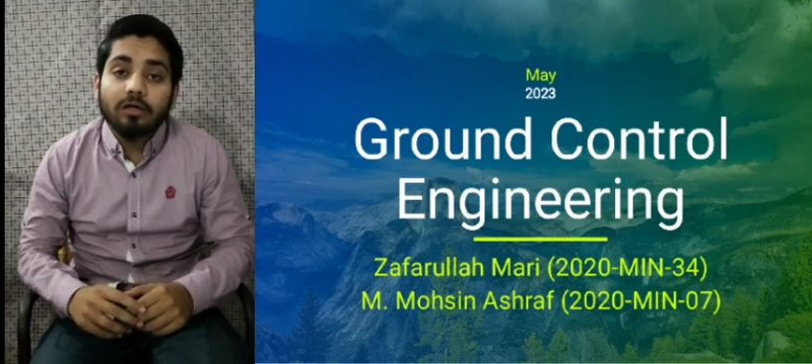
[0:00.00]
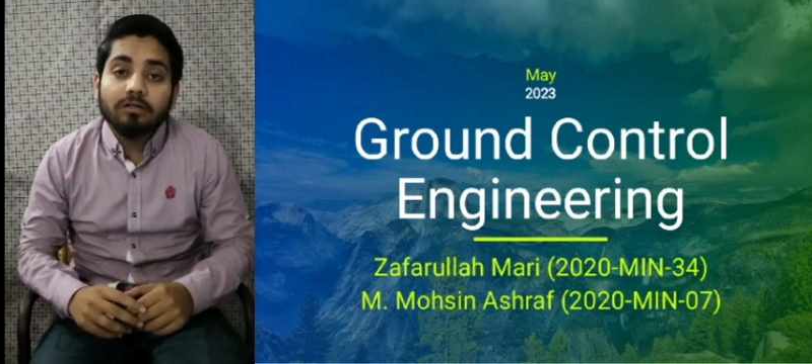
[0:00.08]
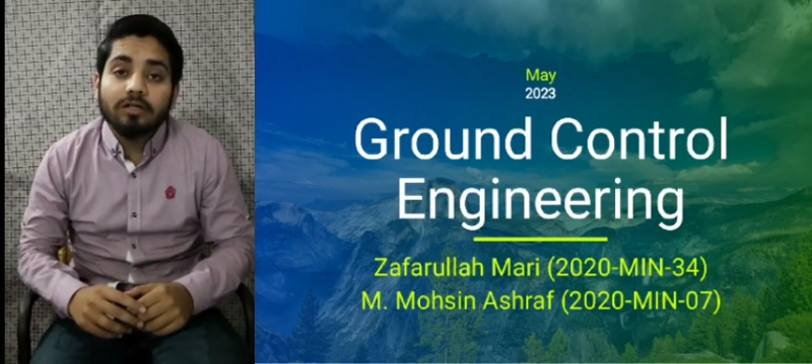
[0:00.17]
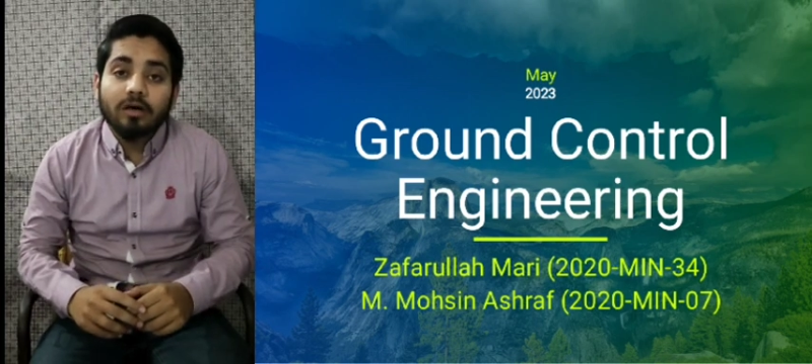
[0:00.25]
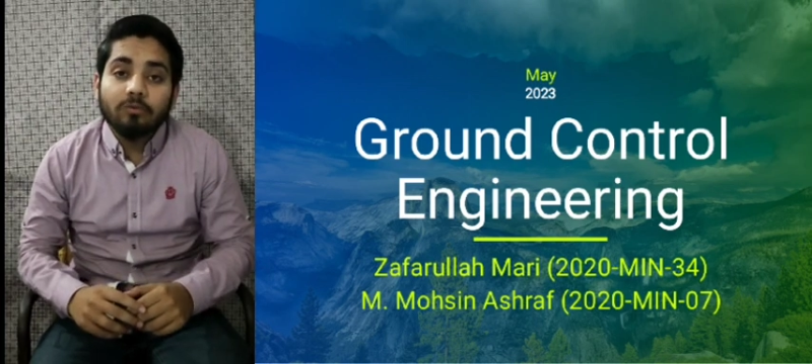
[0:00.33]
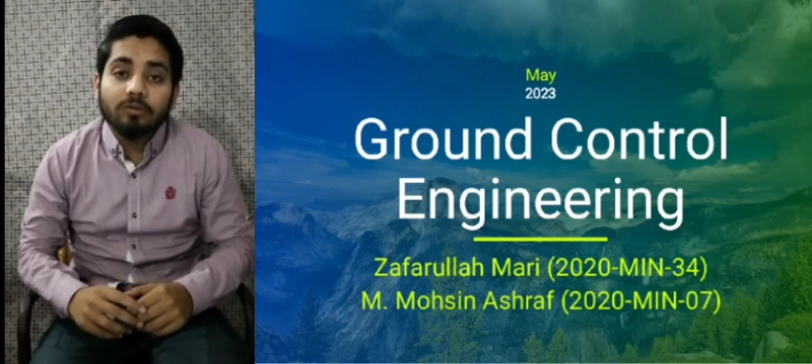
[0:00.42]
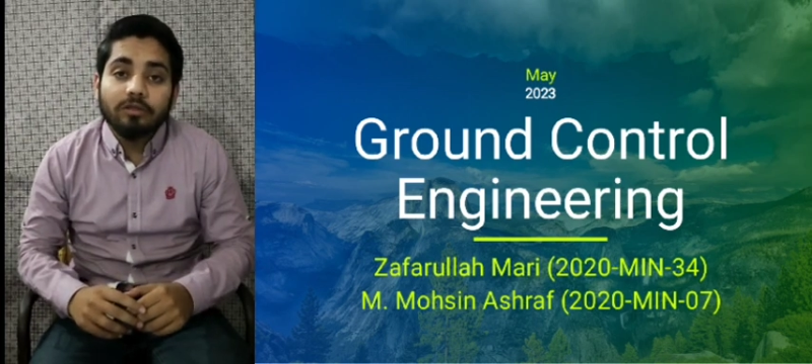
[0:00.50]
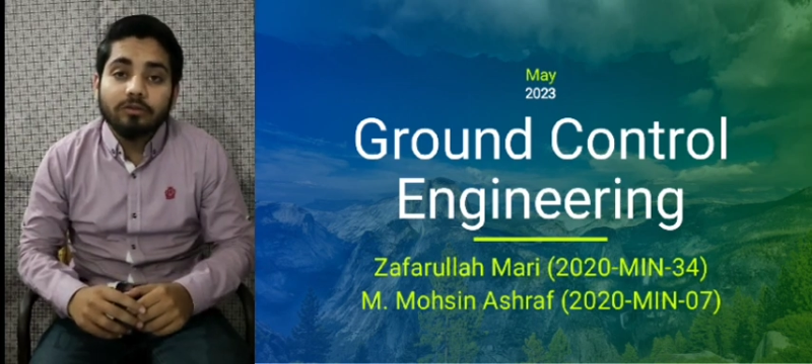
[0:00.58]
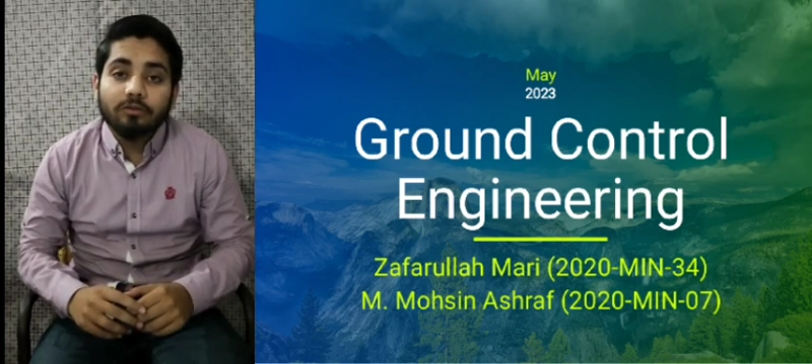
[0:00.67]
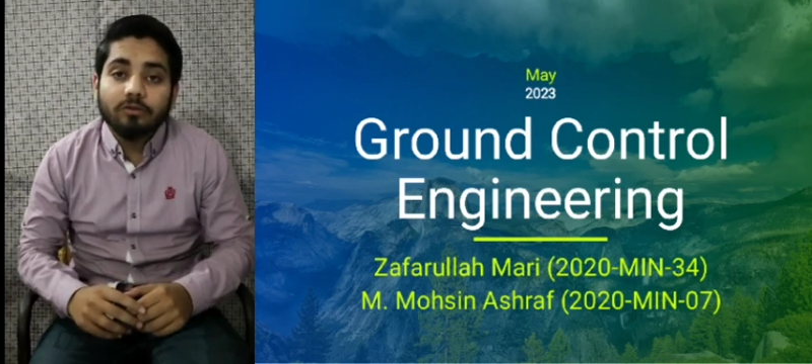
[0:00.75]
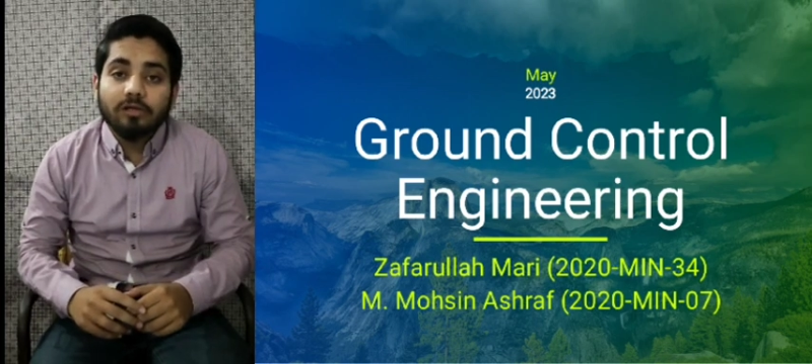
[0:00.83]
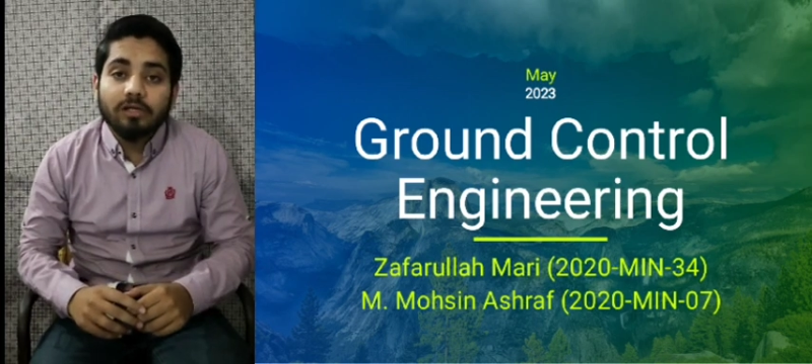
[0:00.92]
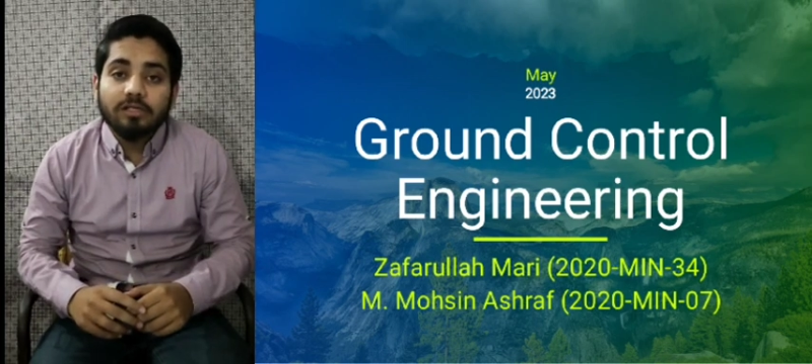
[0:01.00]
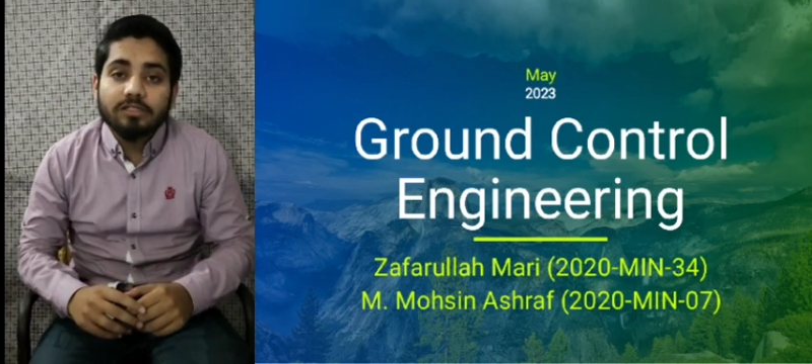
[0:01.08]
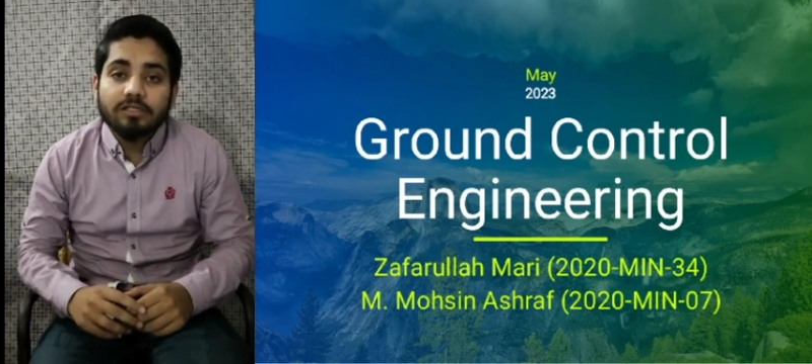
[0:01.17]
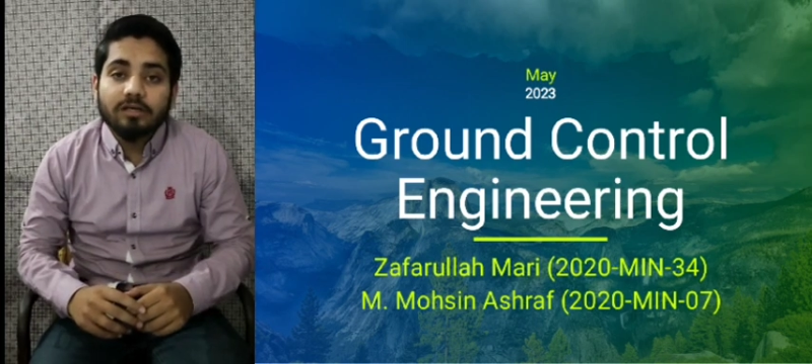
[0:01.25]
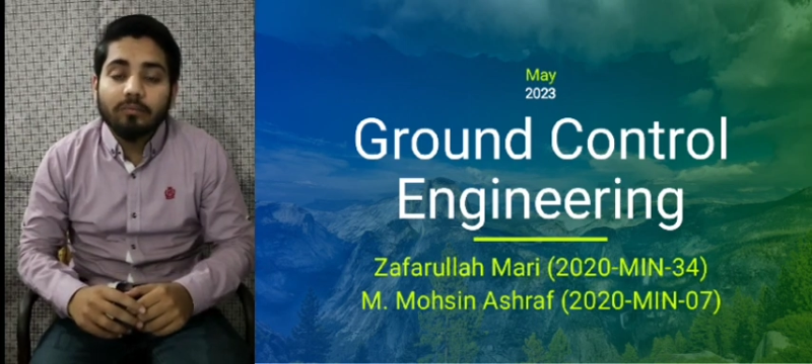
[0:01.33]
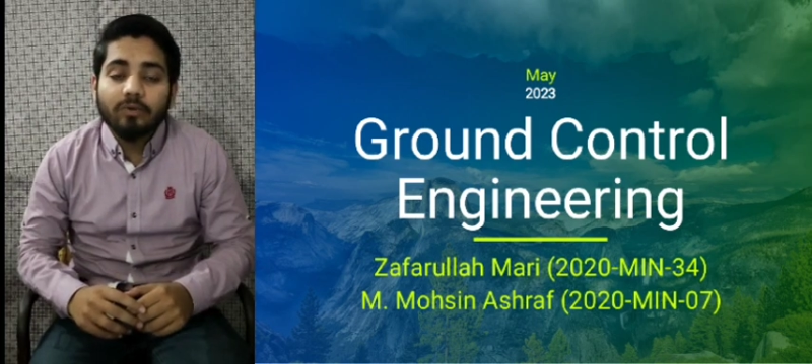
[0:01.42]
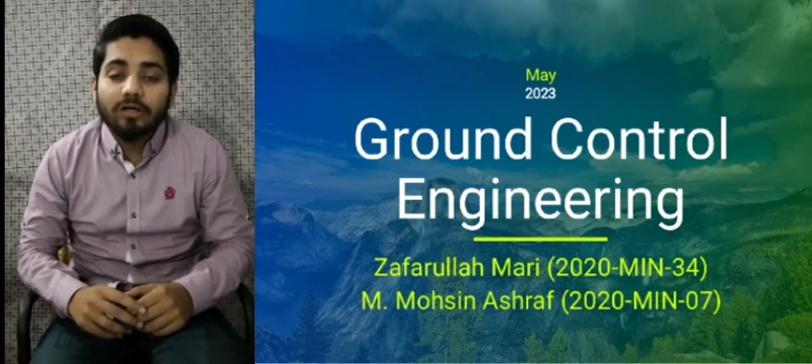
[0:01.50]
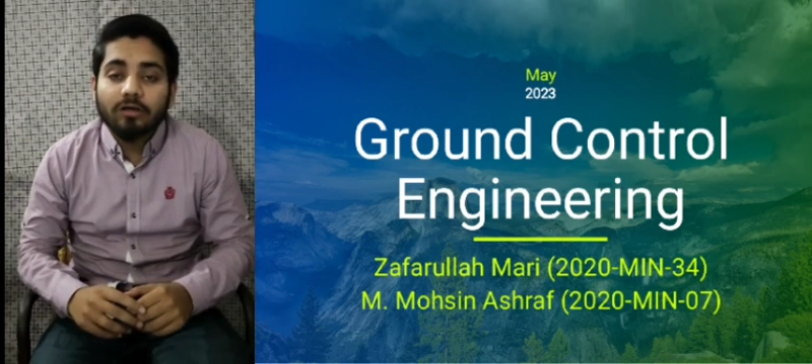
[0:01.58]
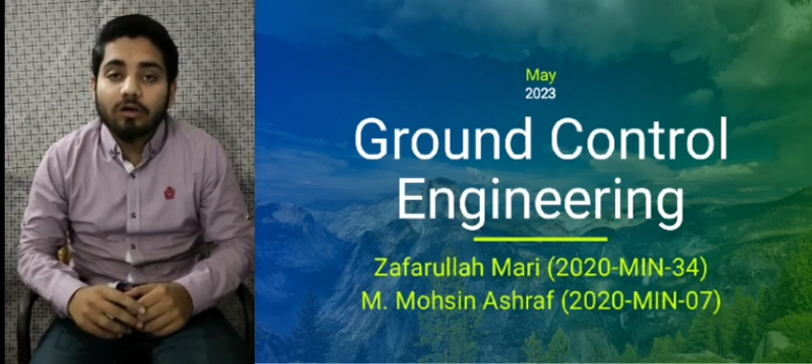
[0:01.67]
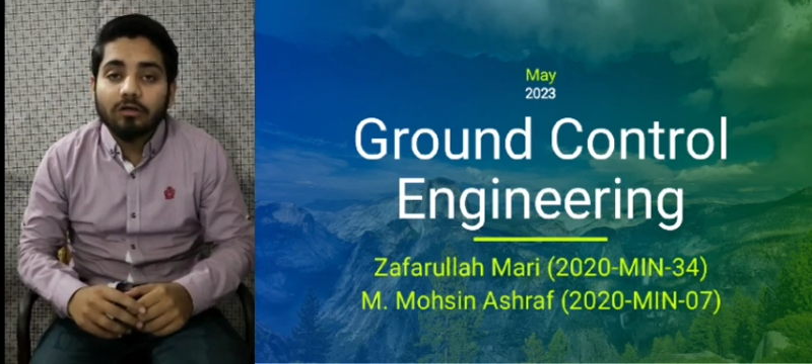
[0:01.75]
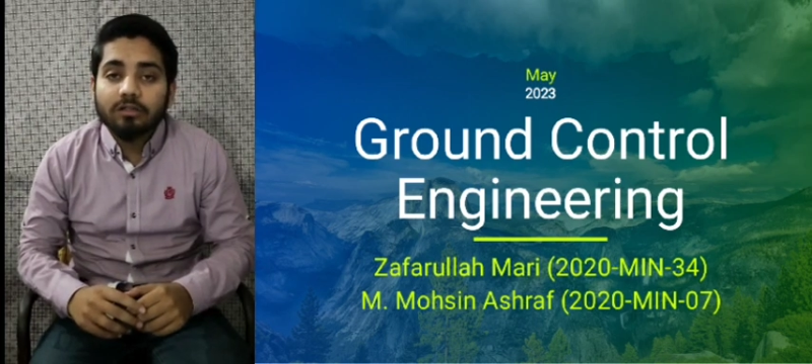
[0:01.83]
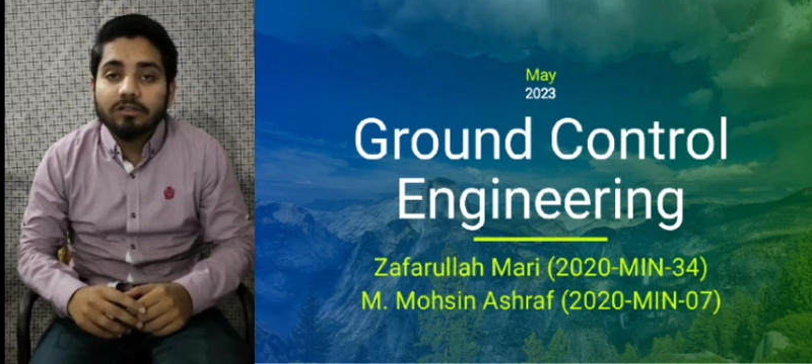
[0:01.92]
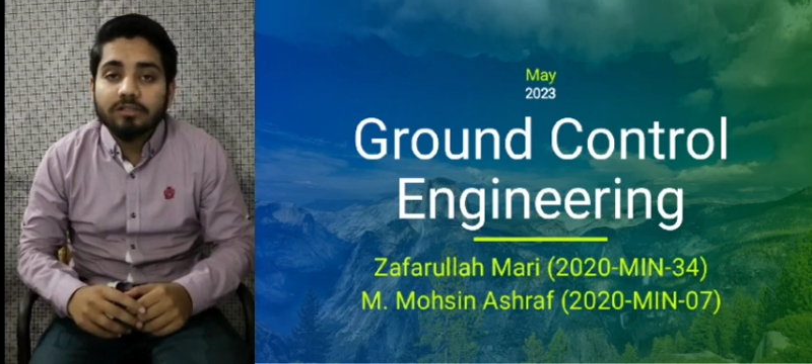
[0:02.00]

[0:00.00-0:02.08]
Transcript: ground control engineering by Dr.